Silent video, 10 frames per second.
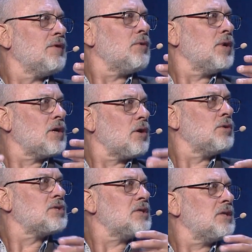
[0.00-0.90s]
very
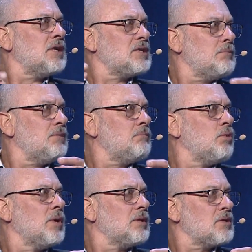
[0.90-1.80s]
close to the tipping
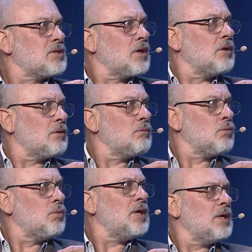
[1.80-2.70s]
point that's going to
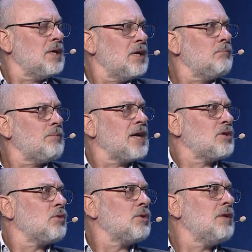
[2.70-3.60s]
really
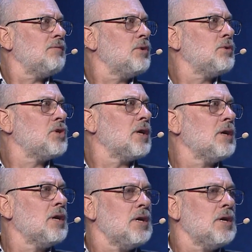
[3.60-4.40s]
impact on their future.